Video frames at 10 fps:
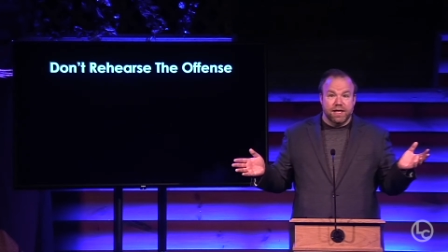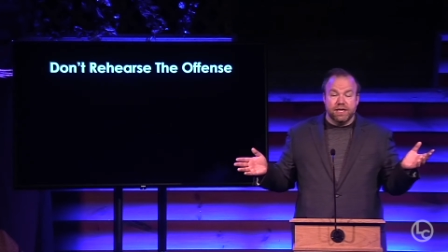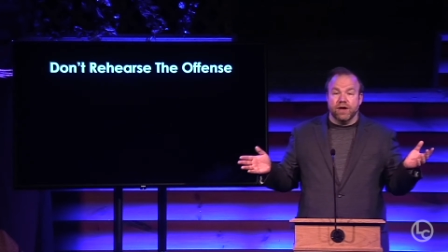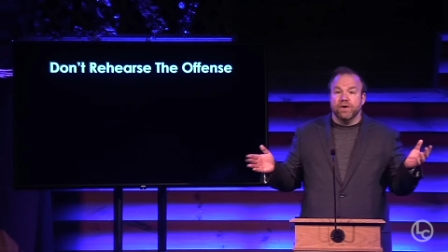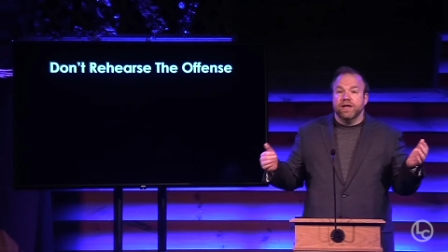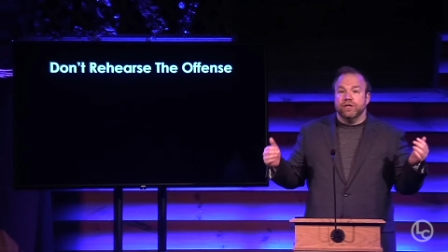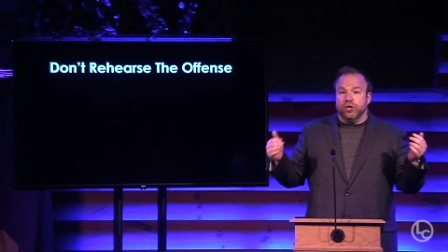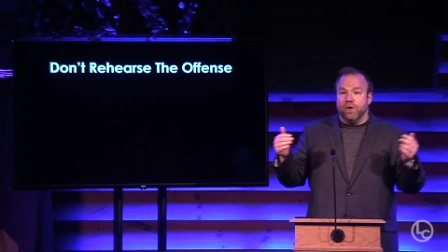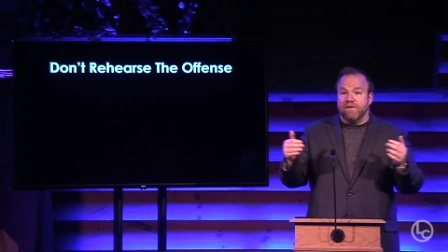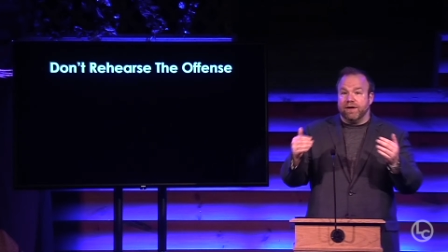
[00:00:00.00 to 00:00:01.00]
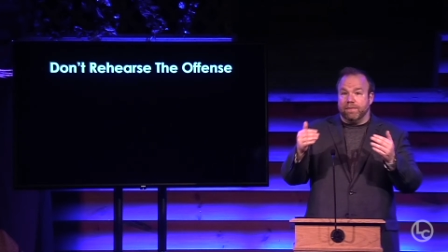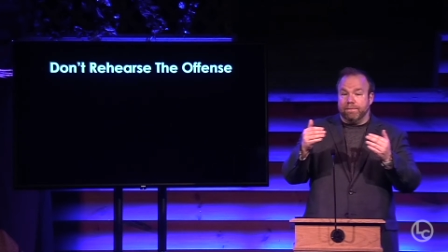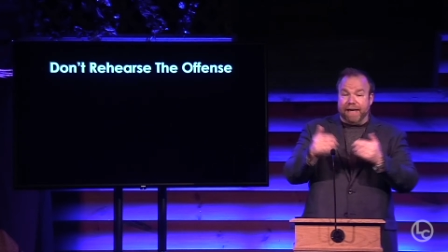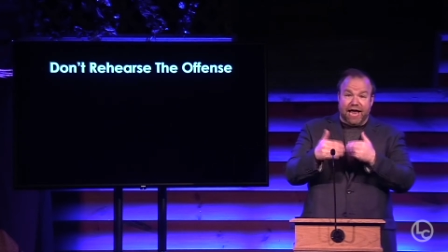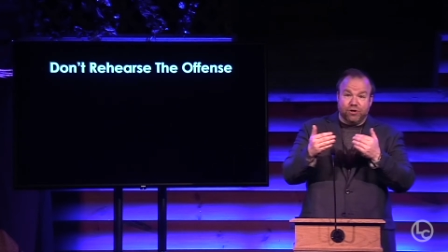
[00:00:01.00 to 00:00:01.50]
You know, you have a
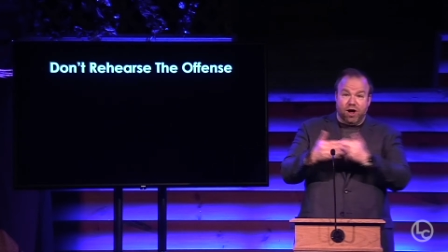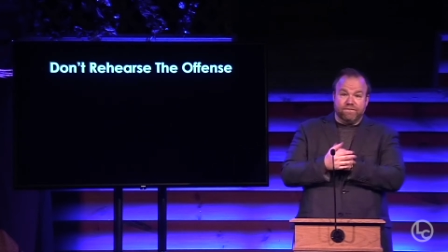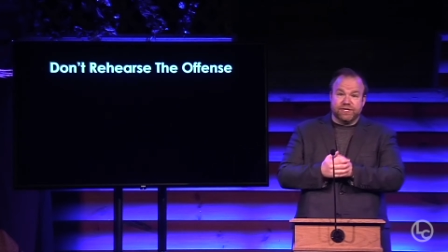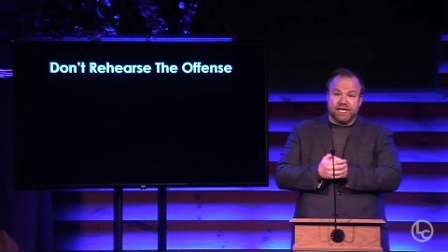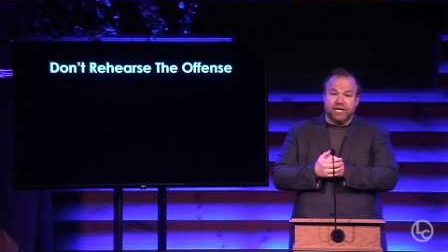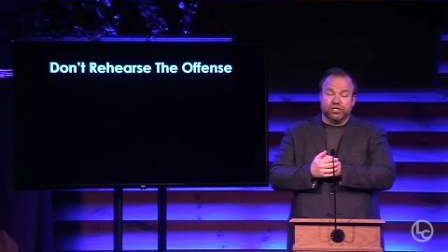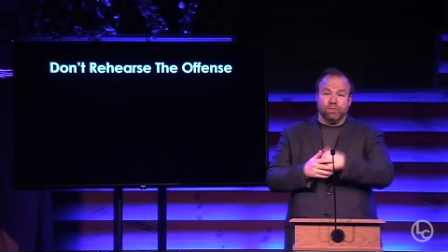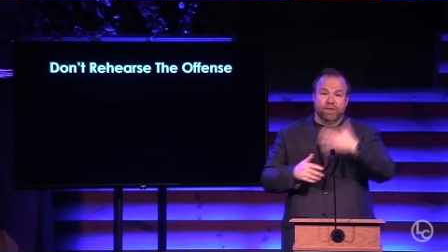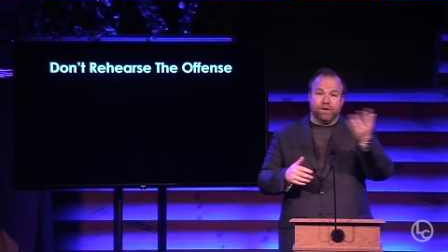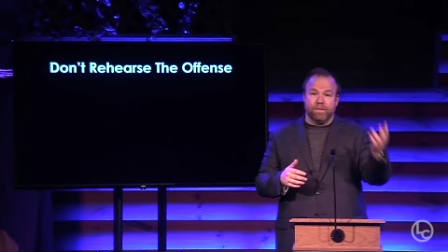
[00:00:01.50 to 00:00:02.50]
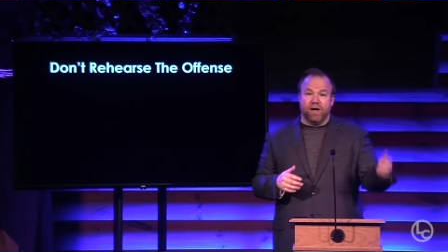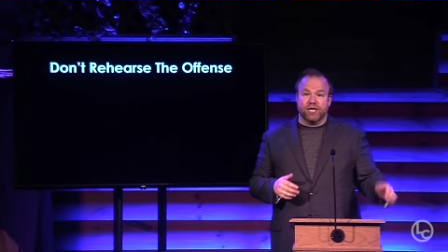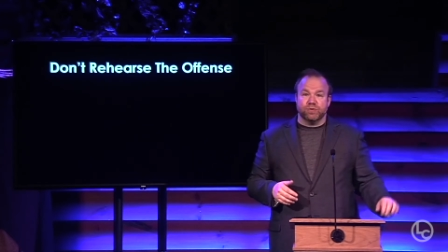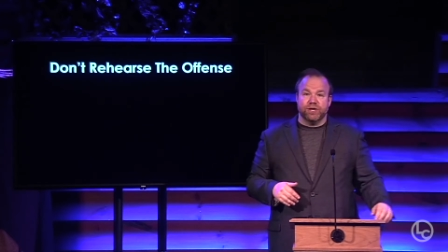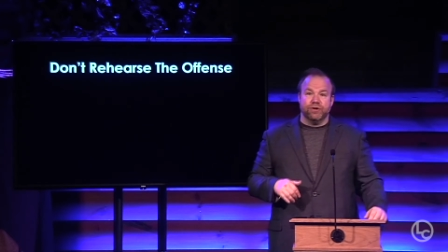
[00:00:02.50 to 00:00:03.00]
bad conversation with your
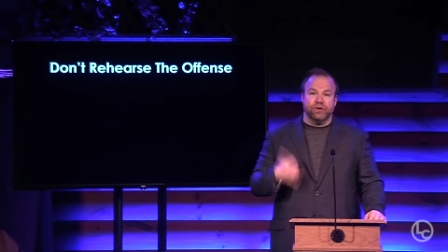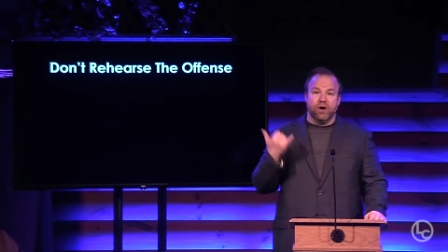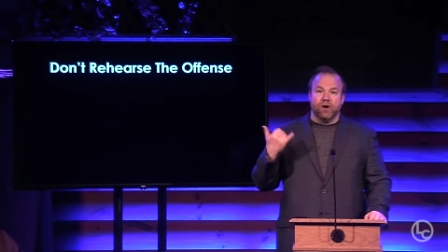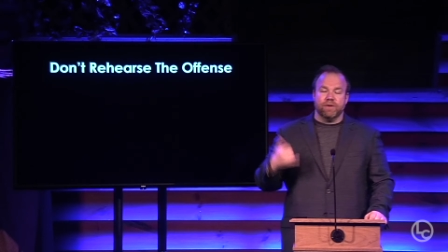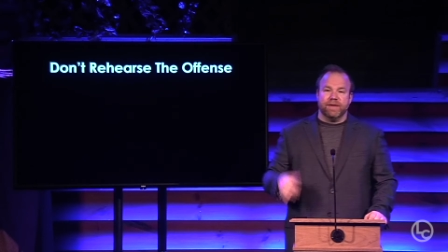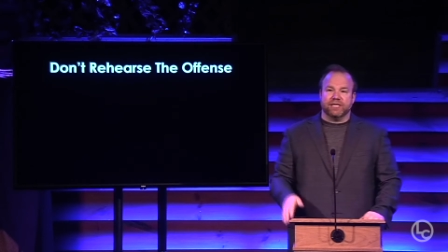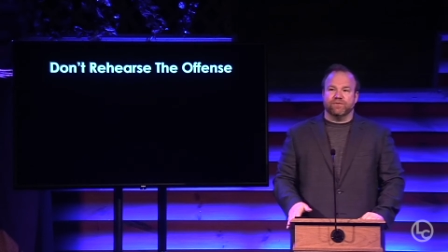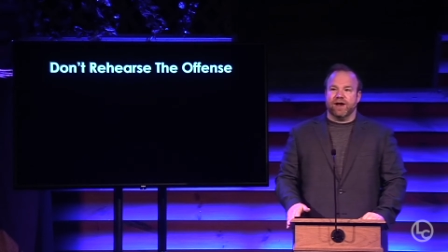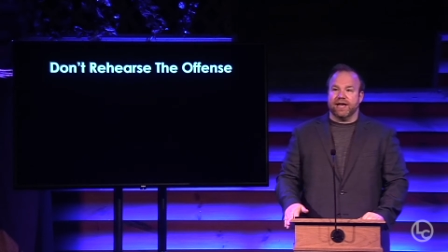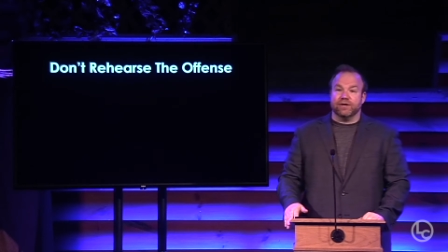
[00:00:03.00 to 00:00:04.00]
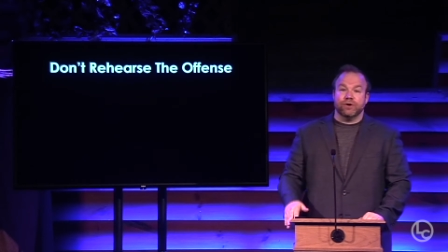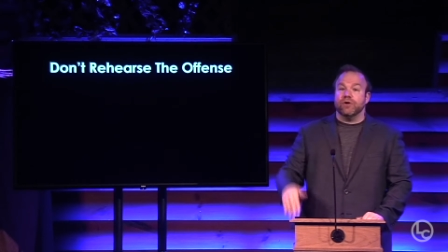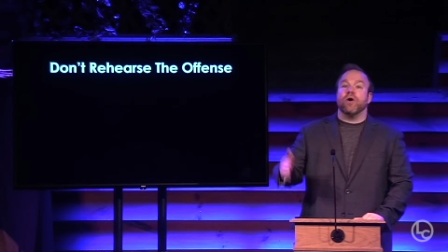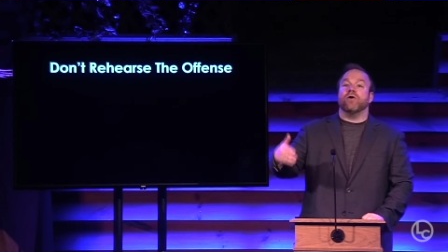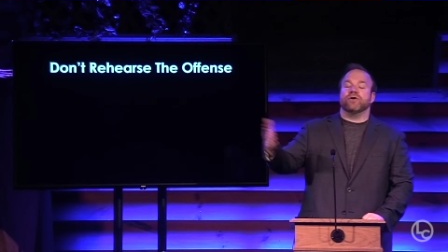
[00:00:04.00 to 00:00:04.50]
boss. What do you do? You call your best friend, or you
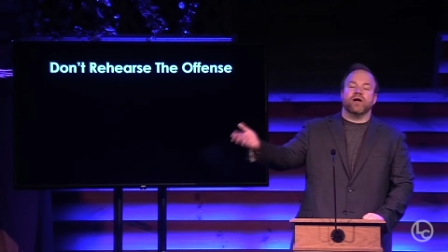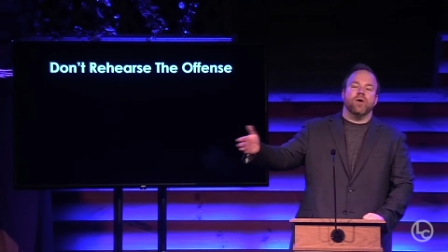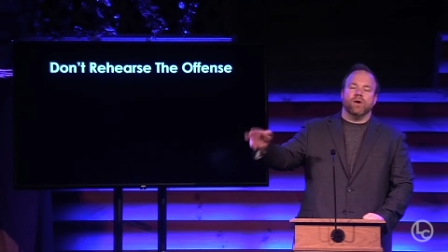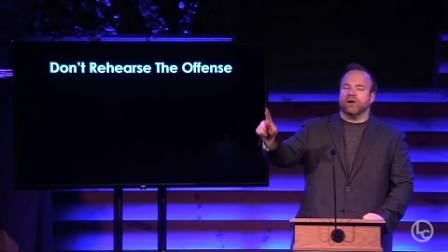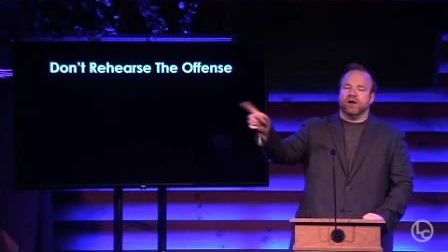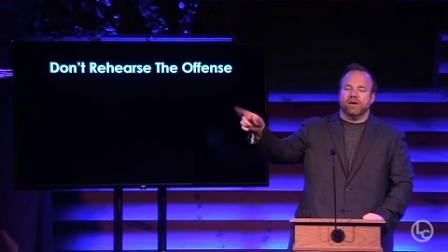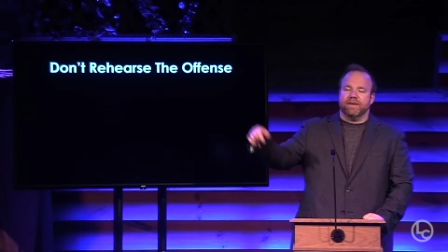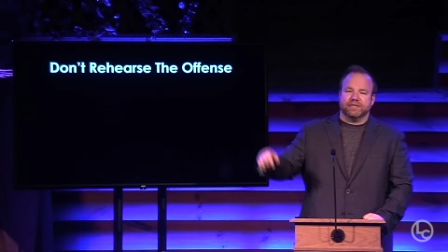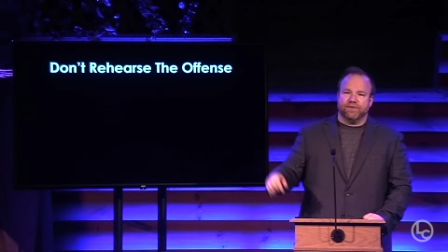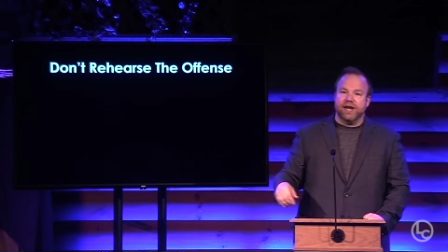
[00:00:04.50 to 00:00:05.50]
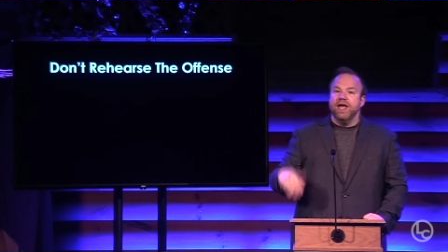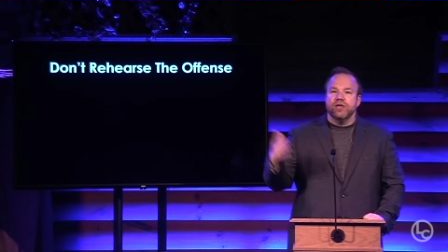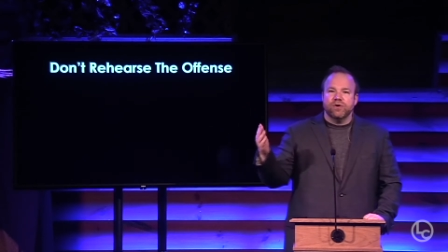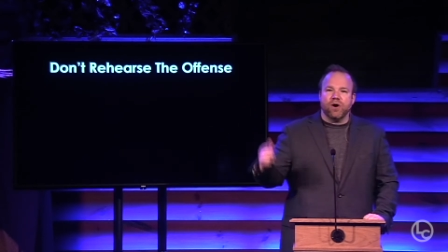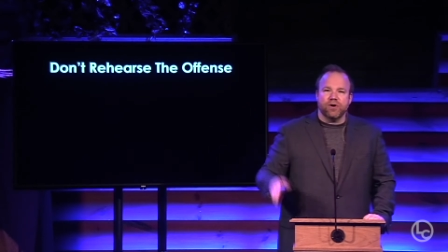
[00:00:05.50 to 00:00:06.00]
call your coworker, not your best friend.
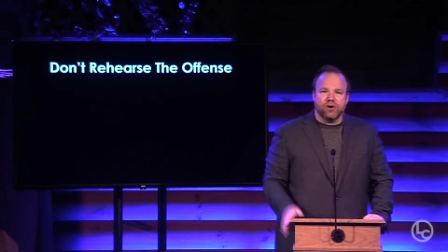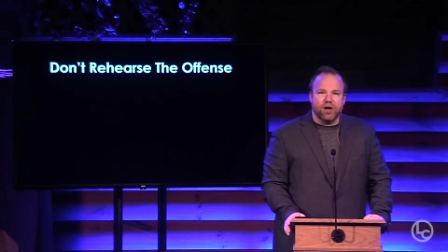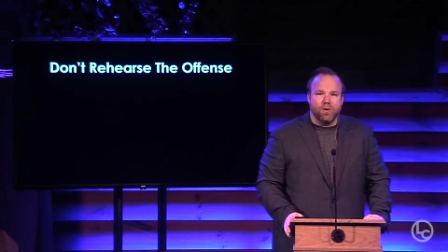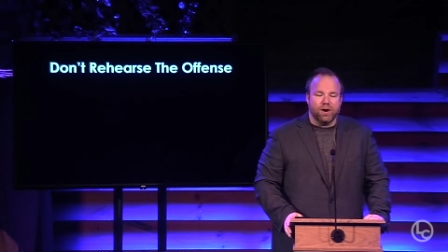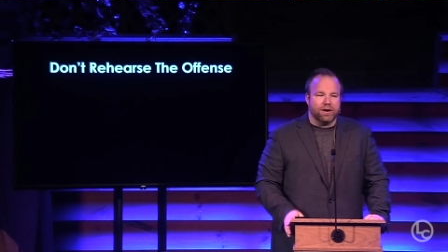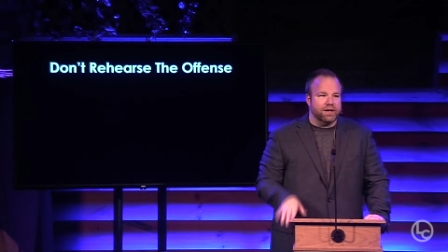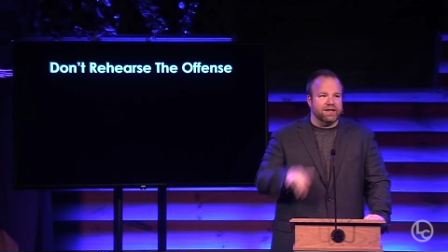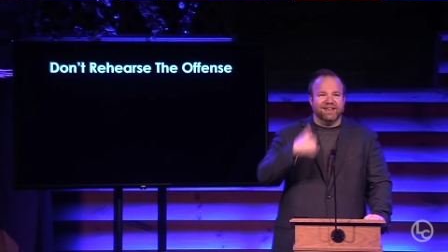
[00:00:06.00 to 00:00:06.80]
You call your coworker.